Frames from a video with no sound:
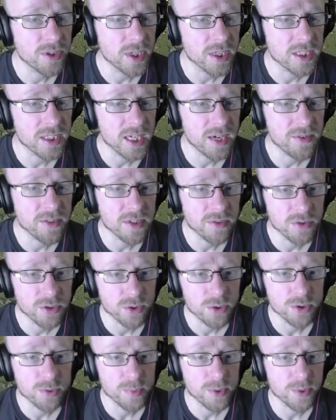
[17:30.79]
a series of
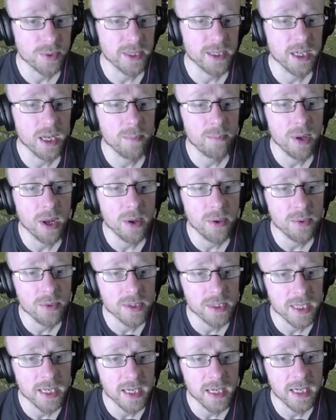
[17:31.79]
duels between
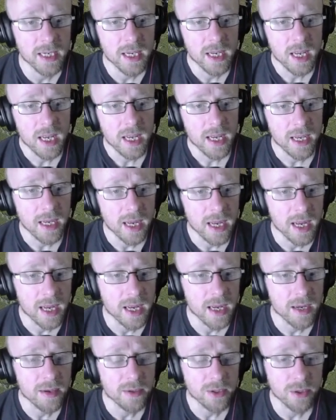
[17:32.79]
opposing
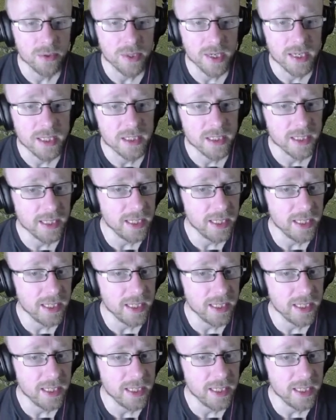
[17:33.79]
units.